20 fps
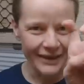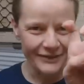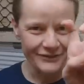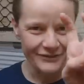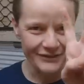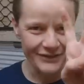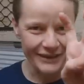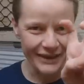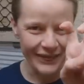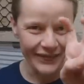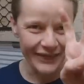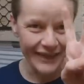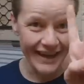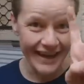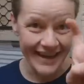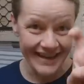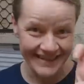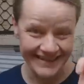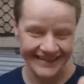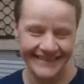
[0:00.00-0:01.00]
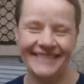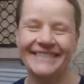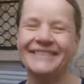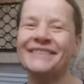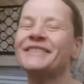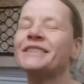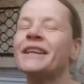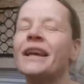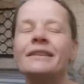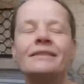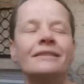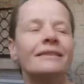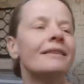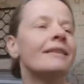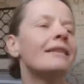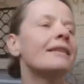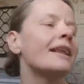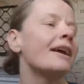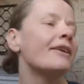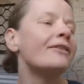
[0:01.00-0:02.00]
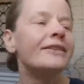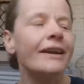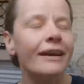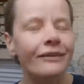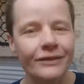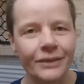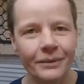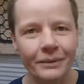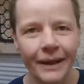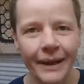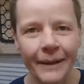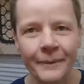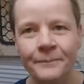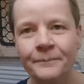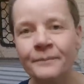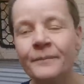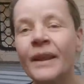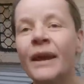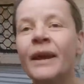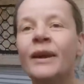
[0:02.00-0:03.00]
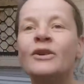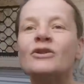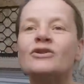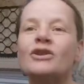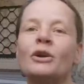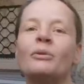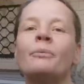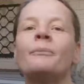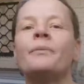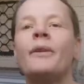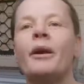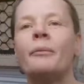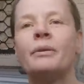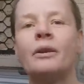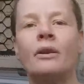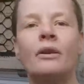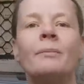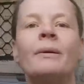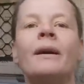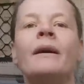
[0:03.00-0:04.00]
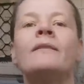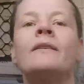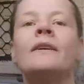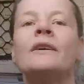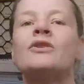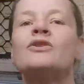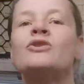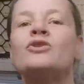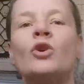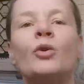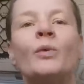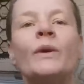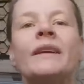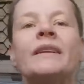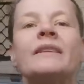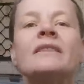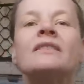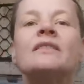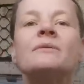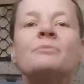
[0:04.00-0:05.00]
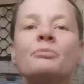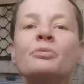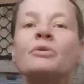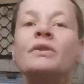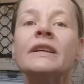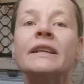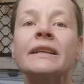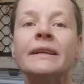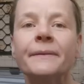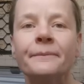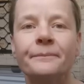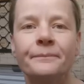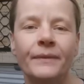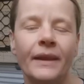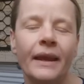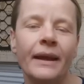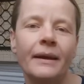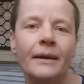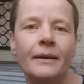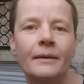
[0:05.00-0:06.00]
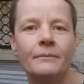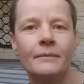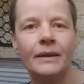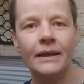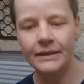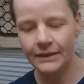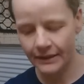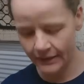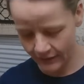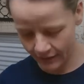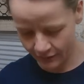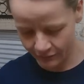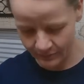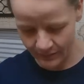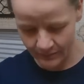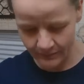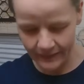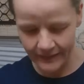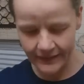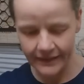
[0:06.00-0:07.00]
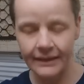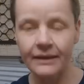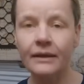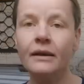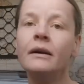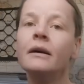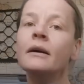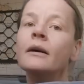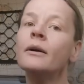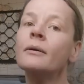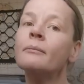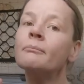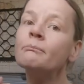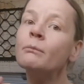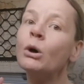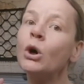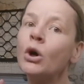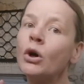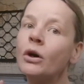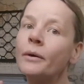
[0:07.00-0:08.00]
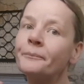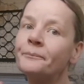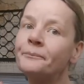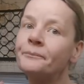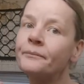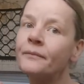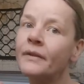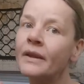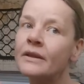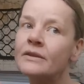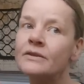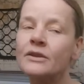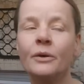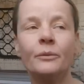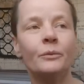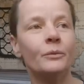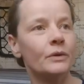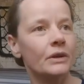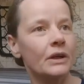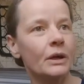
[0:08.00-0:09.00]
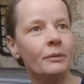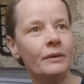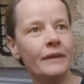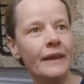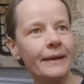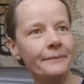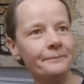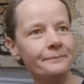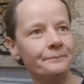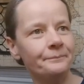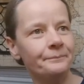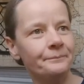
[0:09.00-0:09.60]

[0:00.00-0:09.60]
Everything just gets left everywhere. So I've been on a bit of a sewing spree, and I have been making more. So go on there.